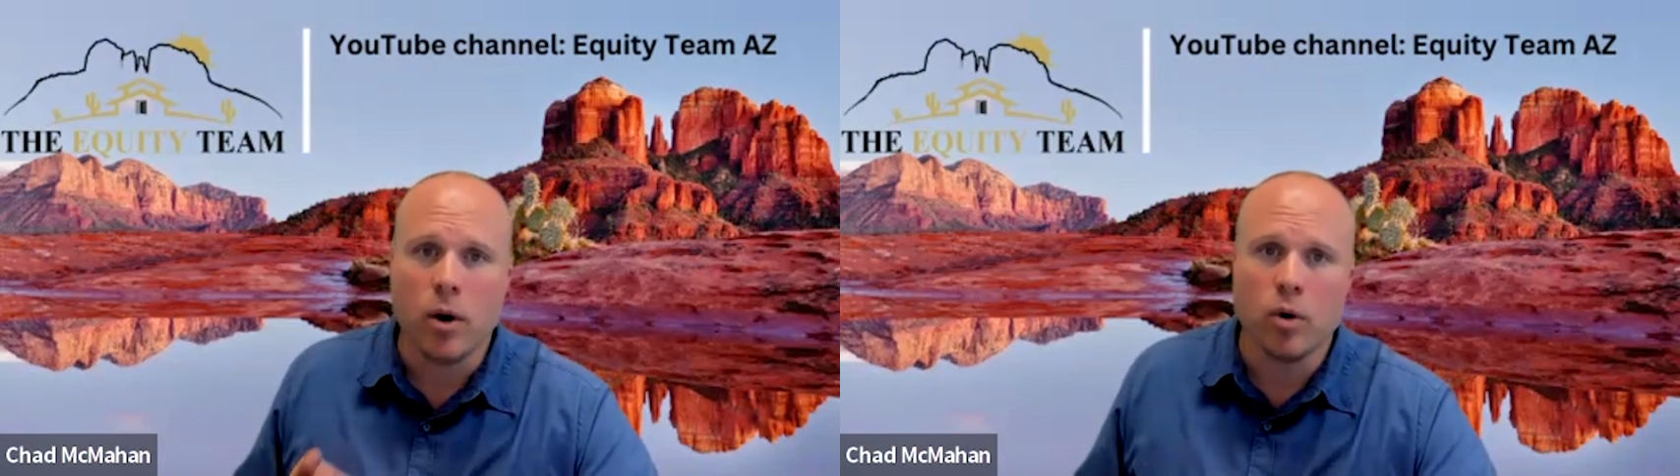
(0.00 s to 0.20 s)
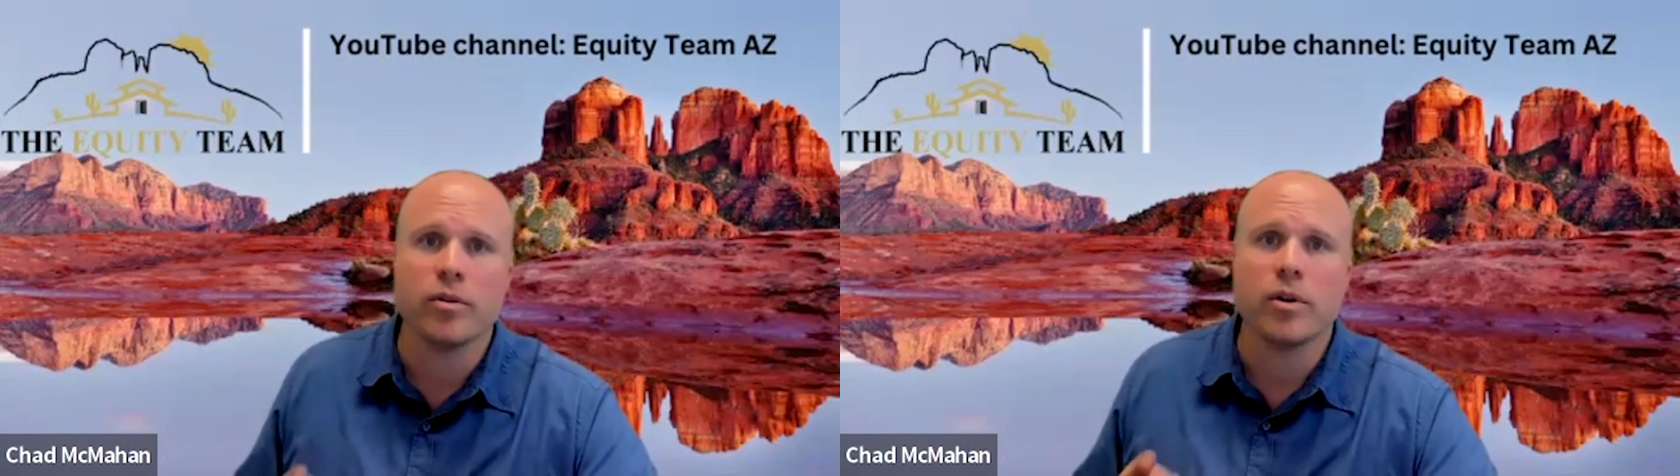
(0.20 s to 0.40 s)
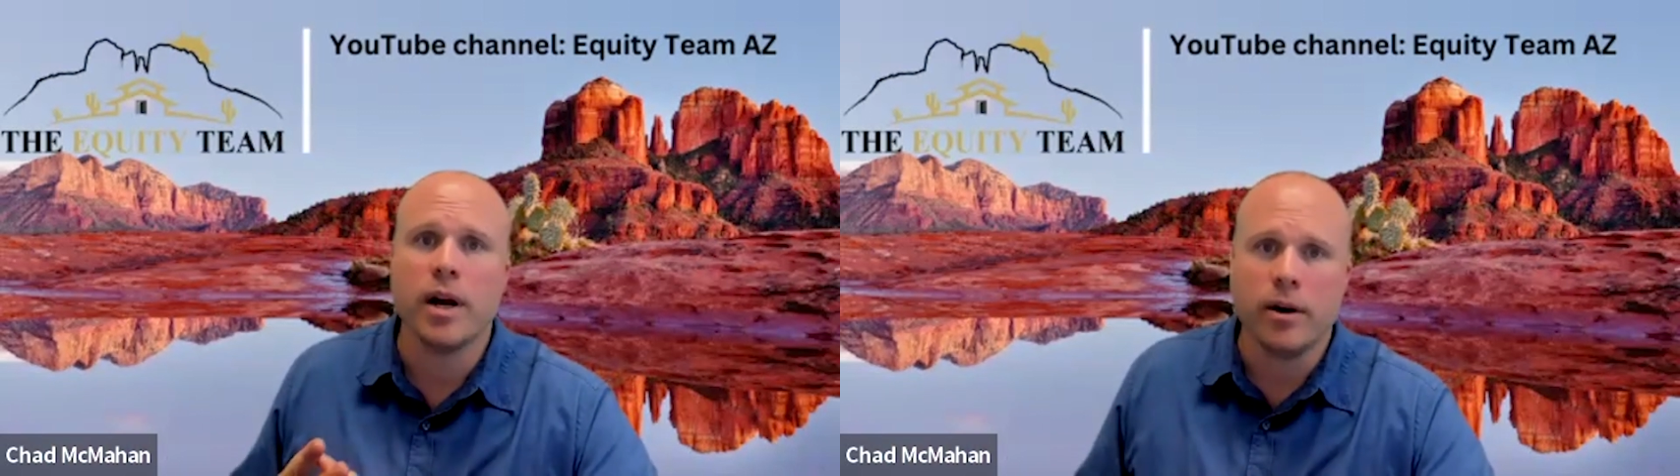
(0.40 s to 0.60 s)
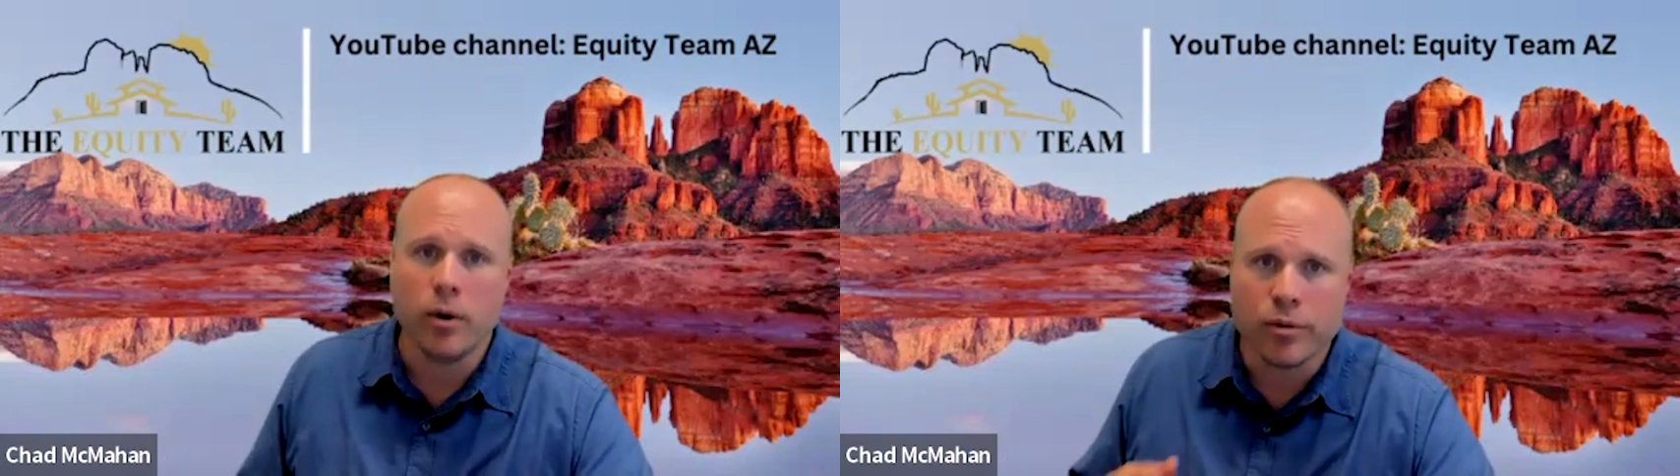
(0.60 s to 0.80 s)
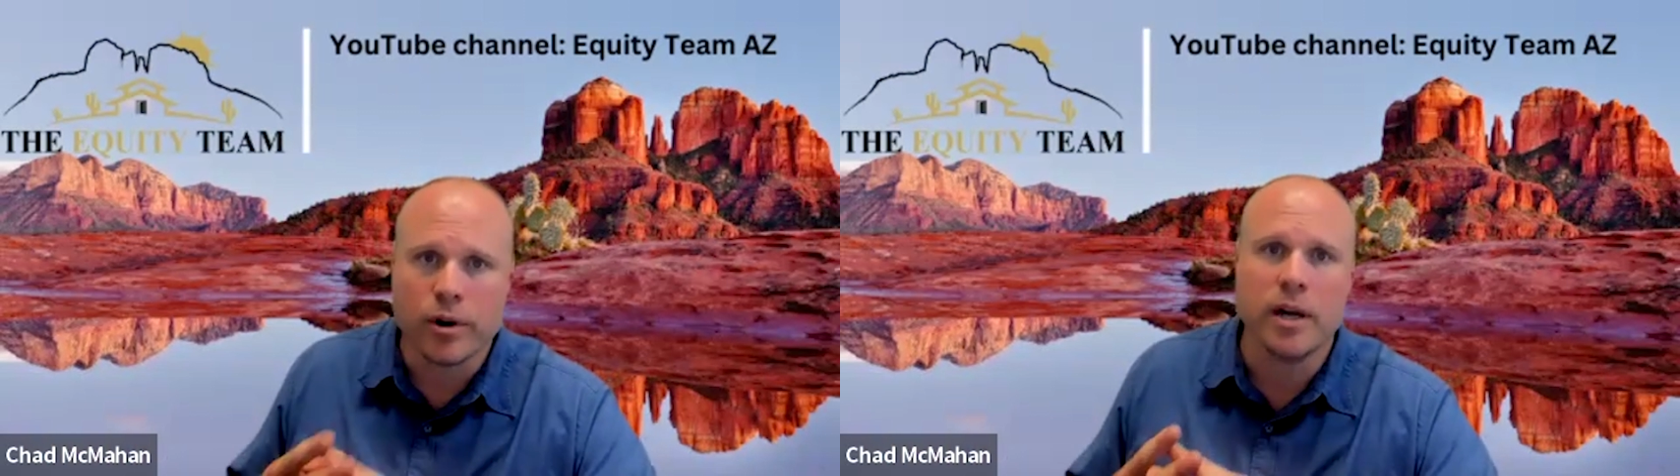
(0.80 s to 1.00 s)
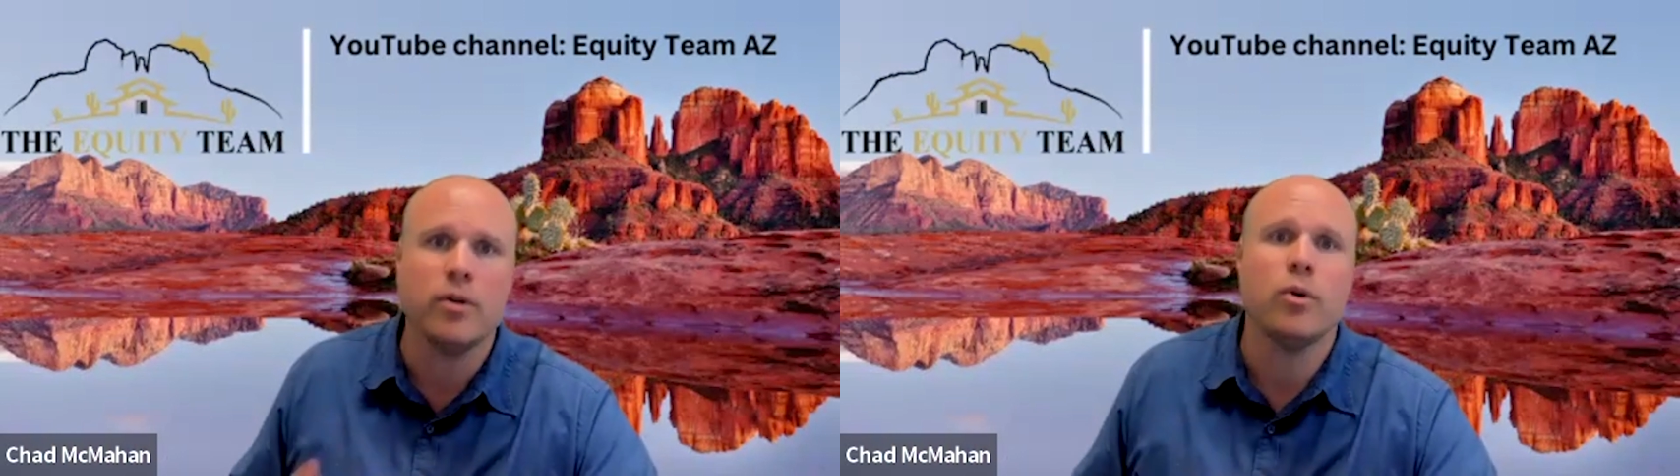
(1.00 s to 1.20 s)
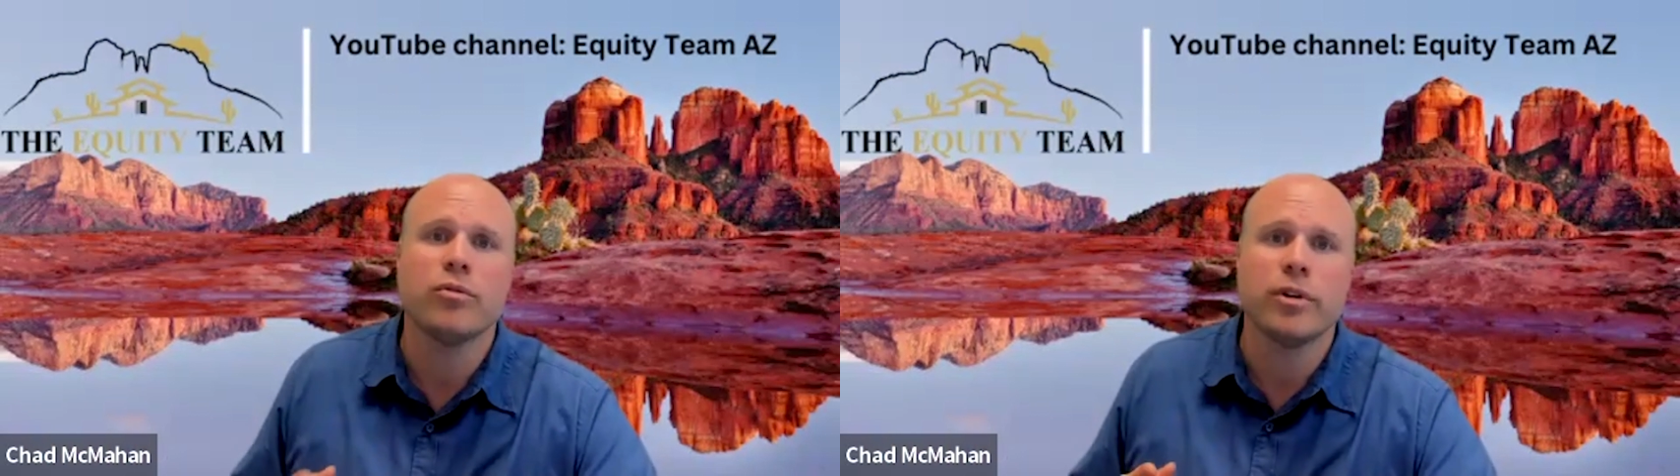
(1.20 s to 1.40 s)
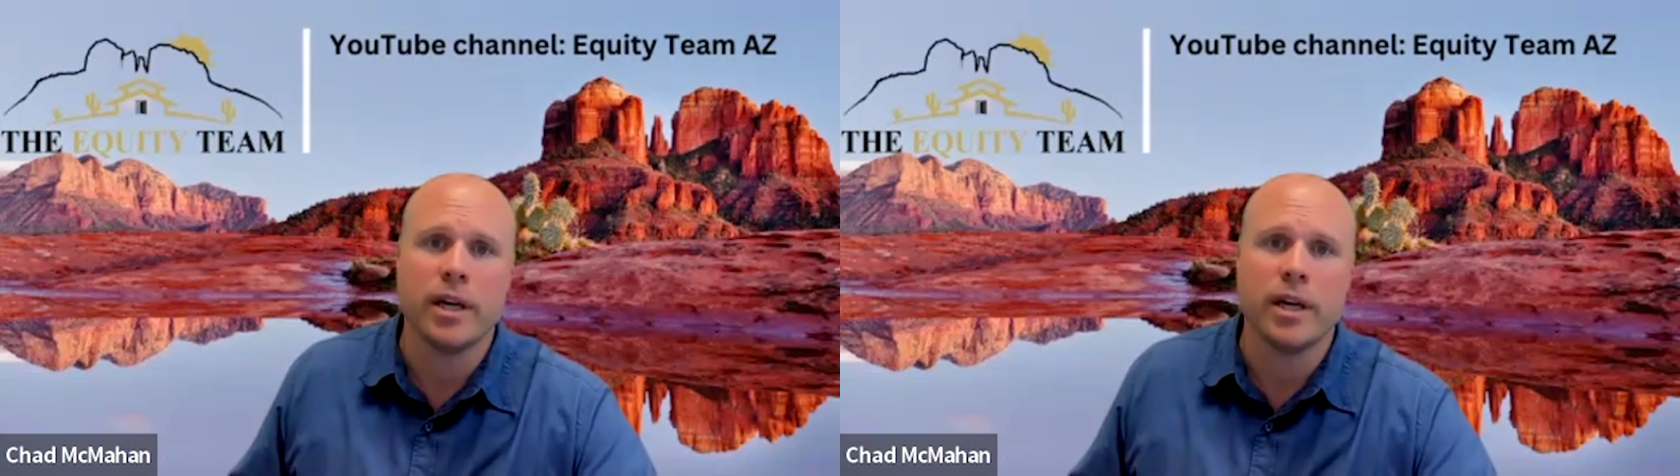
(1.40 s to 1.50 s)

over and over and over